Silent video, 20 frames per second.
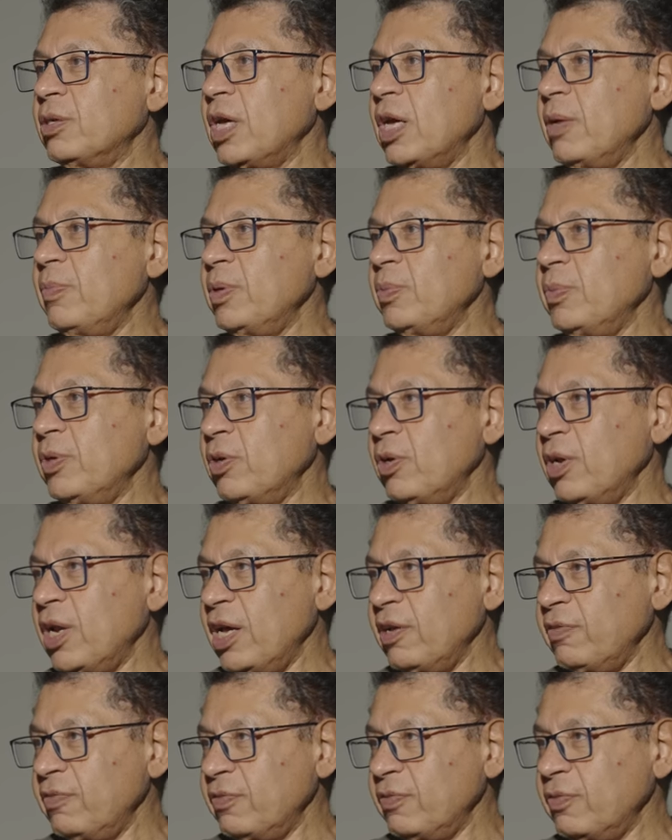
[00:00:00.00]
time in your
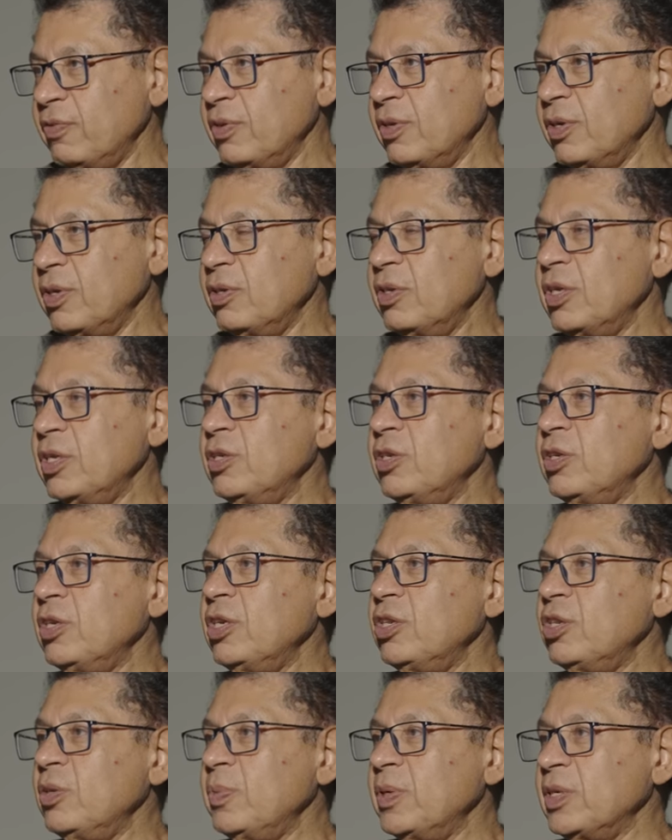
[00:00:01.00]
life that you
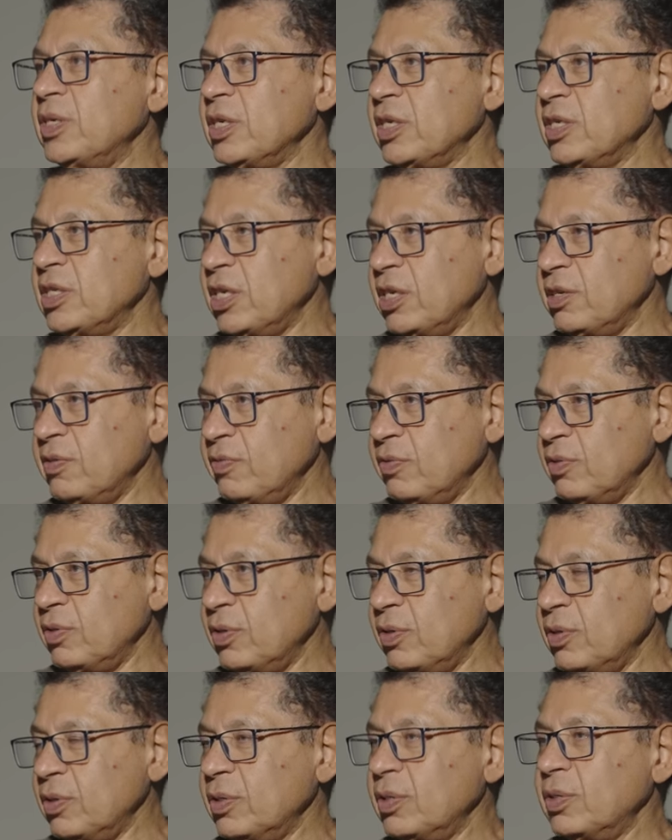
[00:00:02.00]
need to be successful,